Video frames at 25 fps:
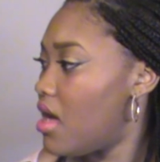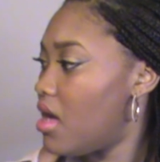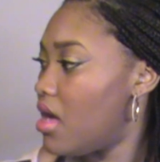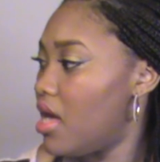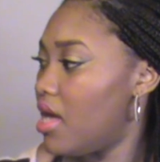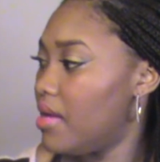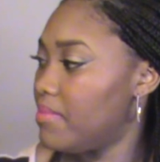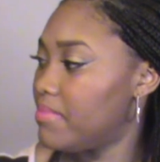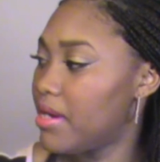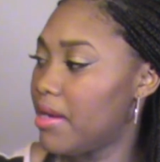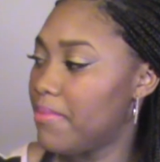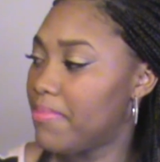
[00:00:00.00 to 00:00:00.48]

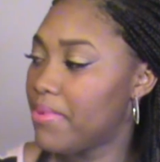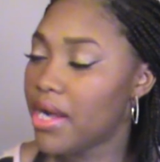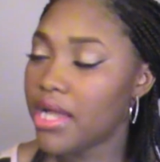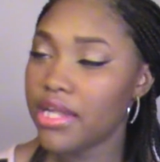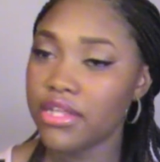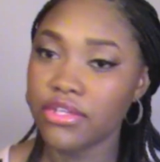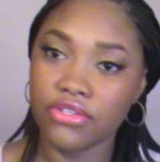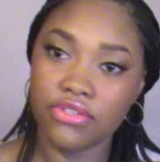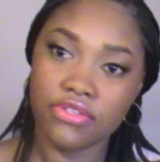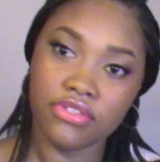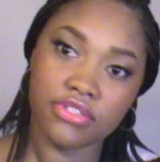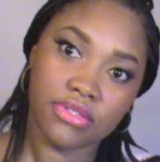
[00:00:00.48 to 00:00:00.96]

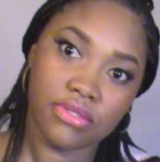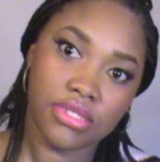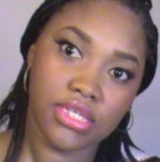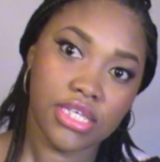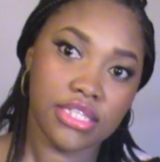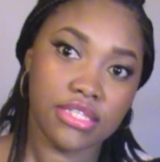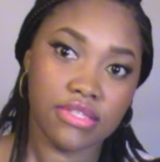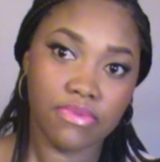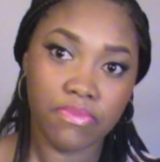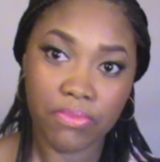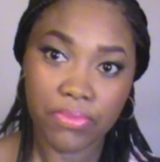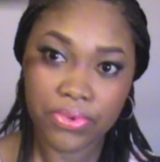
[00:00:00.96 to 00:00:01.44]
probably use
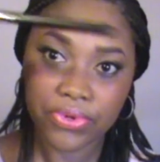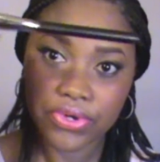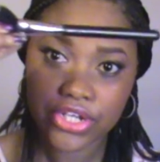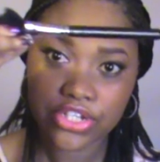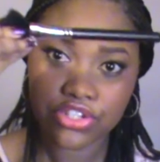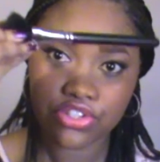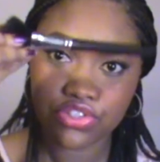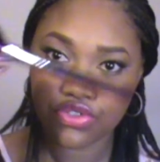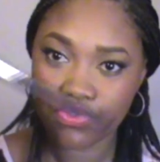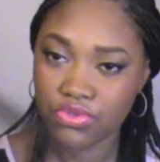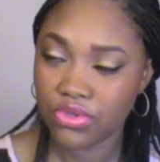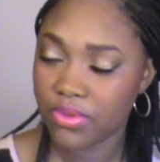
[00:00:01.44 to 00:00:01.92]
this
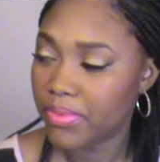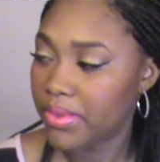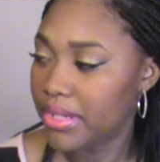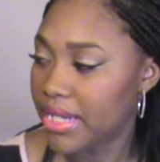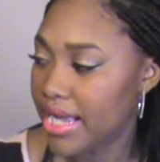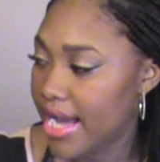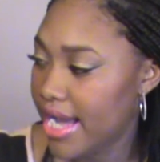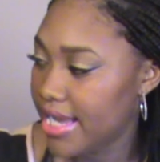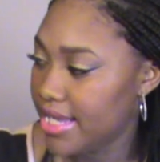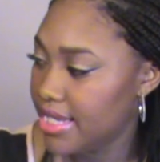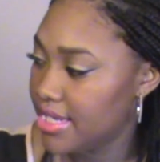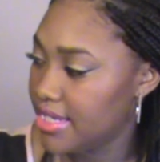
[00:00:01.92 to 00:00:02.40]
brush to
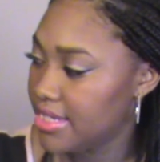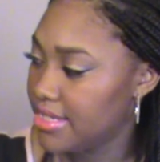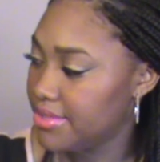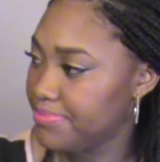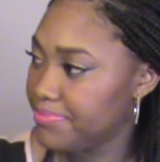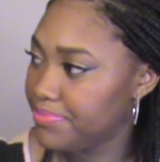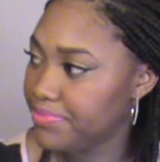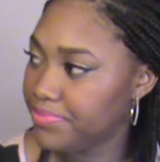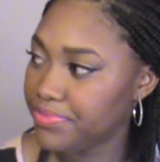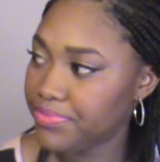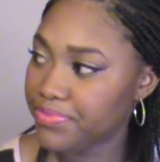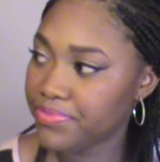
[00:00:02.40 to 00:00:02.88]
apply
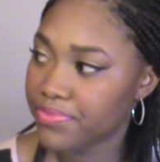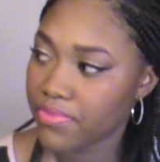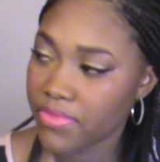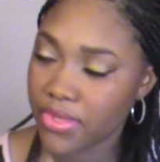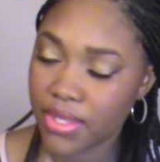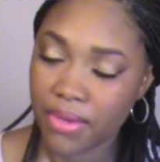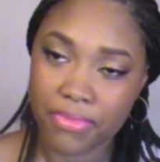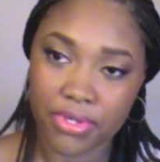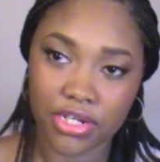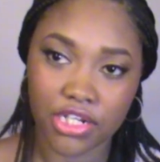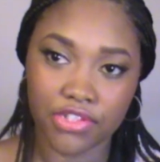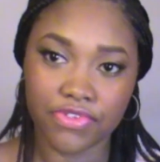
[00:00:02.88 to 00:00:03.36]

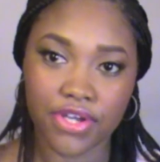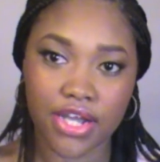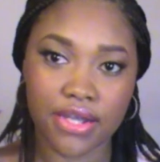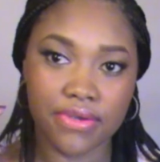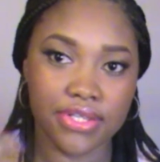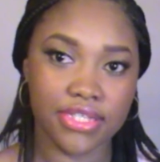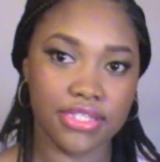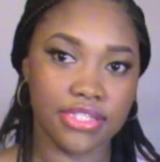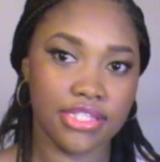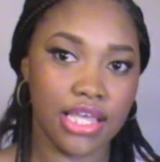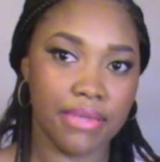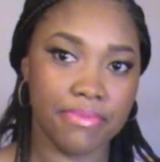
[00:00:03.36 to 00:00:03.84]
it, but I've
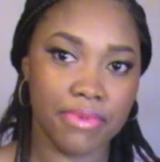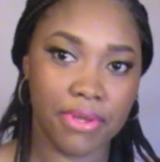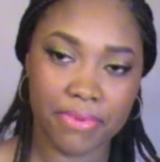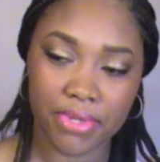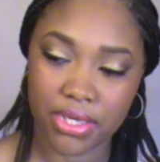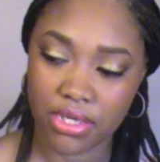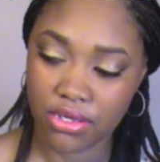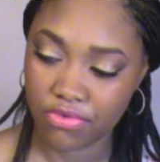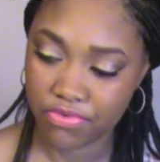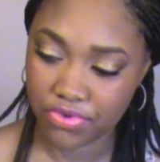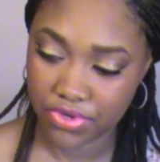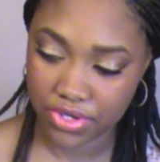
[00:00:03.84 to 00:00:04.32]
already set my
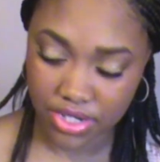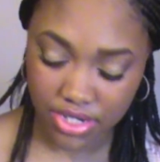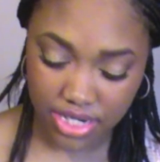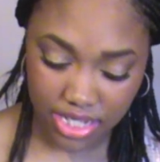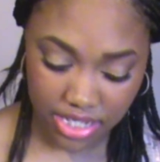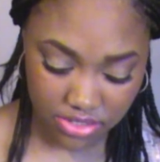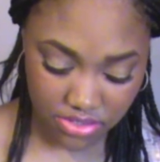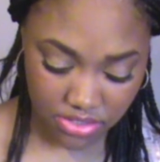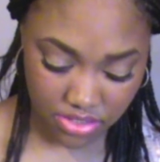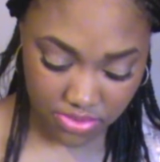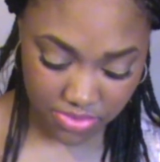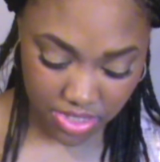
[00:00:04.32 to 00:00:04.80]
makeup for
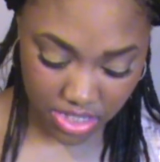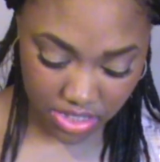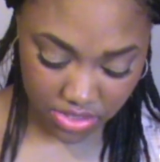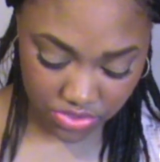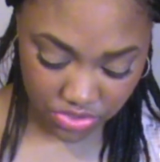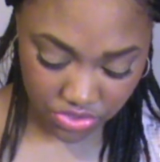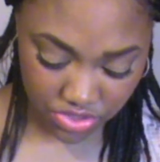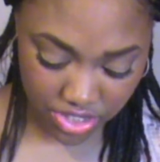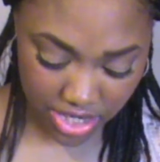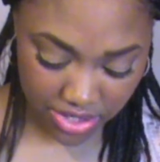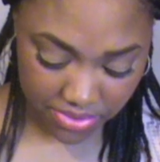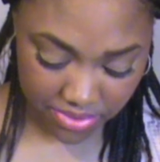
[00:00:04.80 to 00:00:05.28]
today, so I'm not
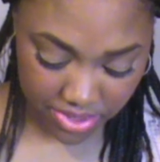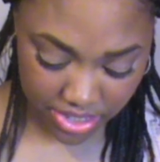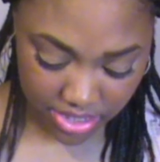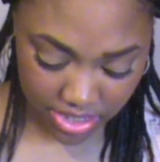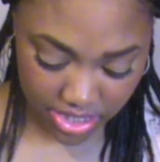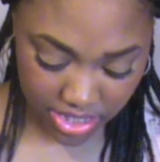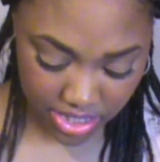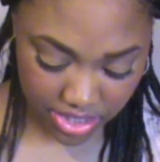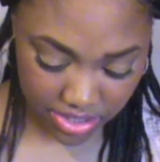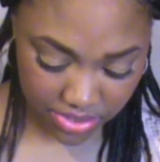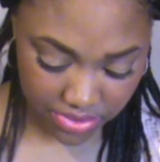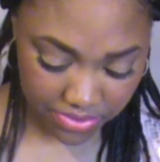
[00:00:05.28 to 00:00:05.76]
gonna try it right
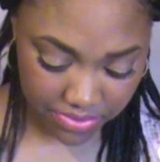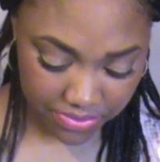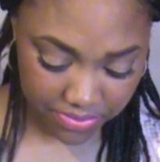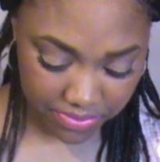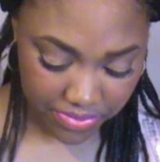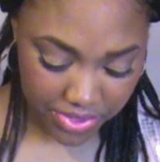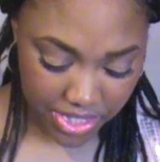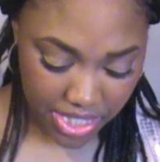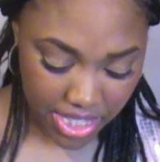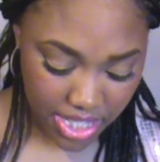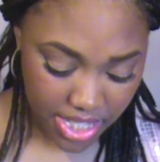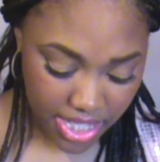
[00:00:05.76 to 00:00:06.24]
now.
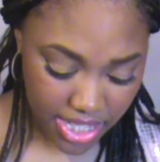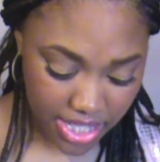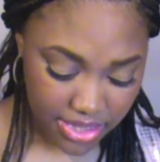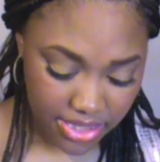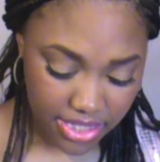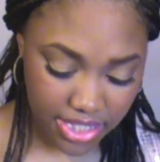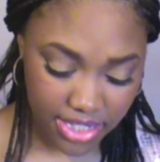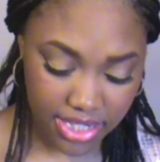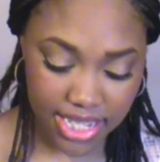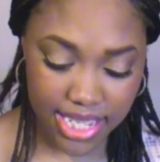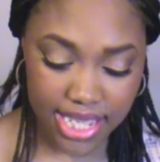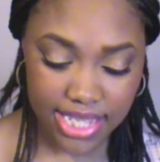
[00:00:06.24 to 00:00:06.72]

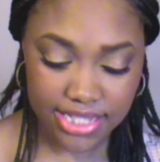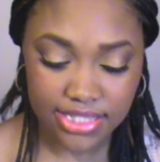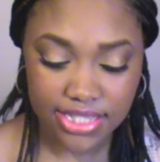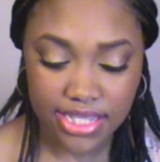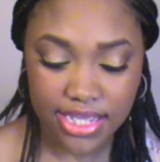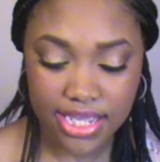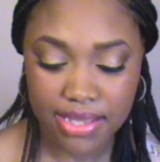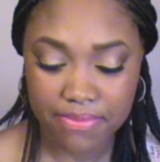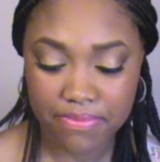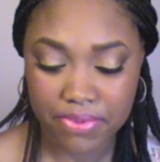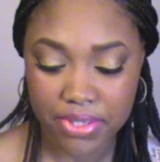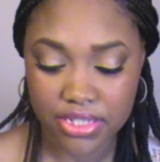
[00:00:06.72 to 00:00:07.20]
The last
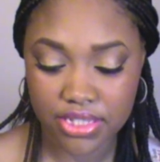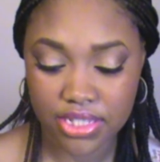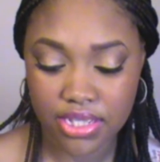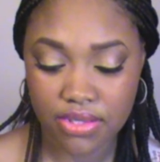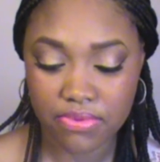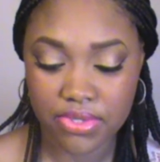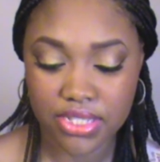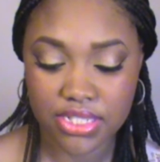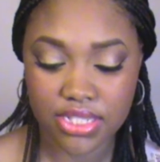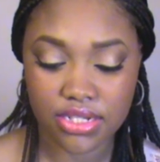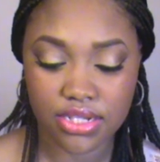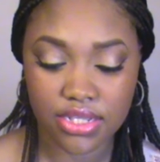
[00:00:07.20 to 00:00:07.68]
thing I picked
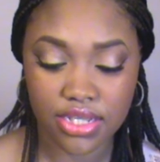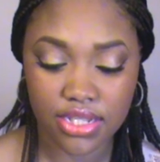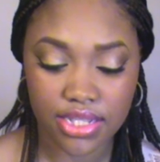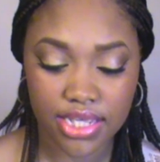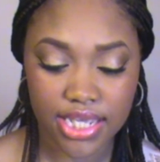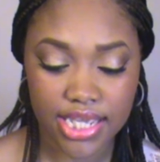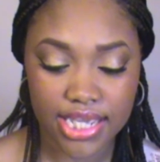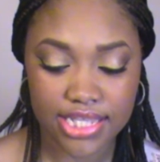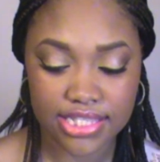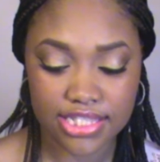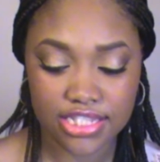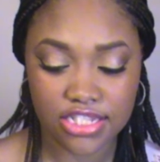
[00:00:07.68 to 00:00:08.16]
up was
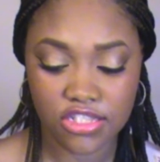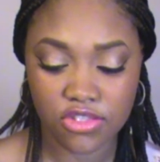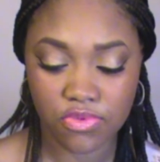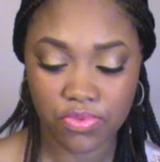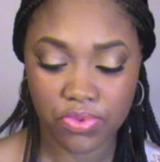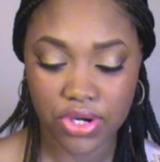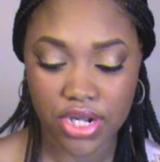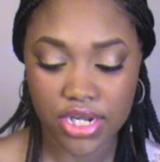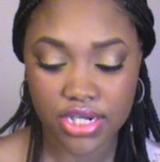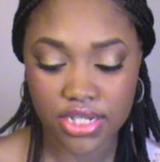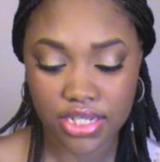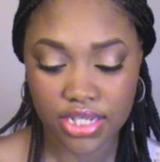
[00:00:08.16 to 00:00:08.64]
another Essence
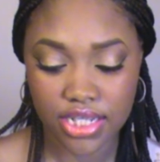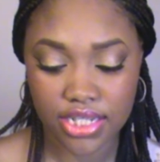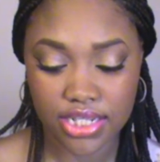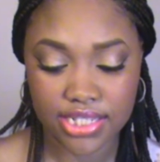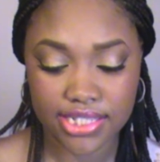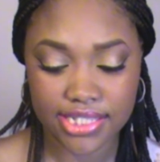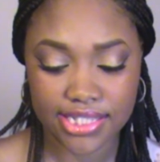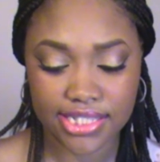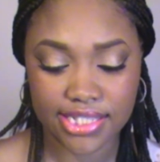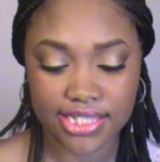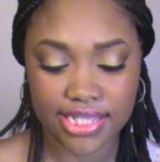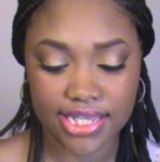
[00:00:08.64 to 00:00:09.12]
product, and
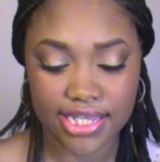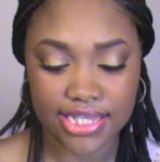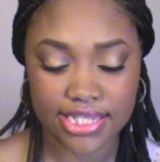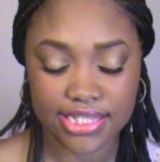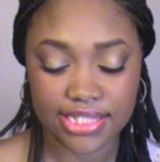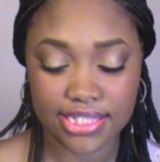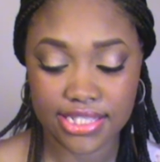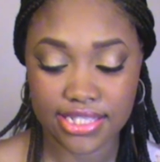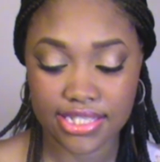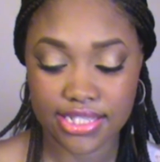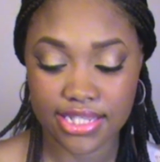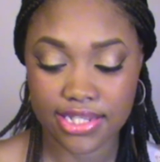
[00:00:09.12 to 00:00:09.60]
this is the
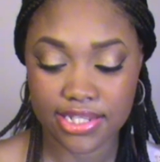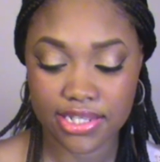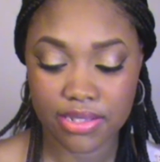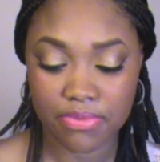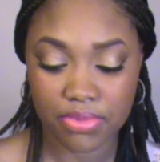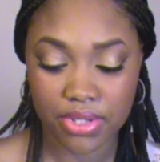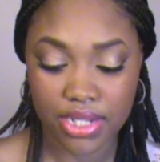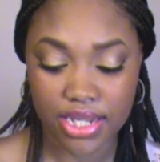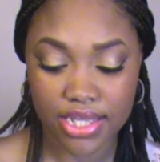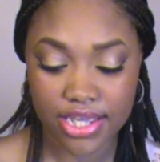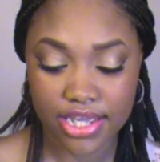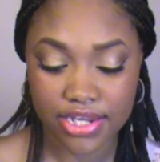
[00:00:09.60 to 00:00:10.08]
Essence
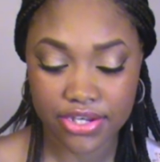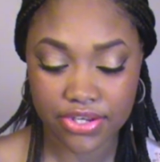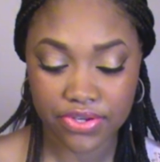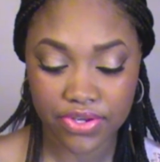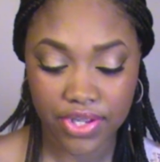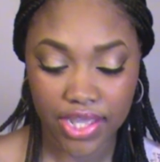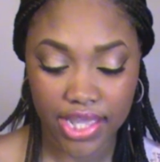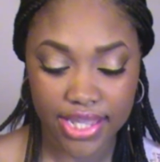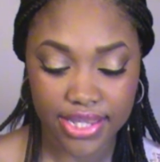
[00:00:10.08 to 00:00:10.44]
lip liner,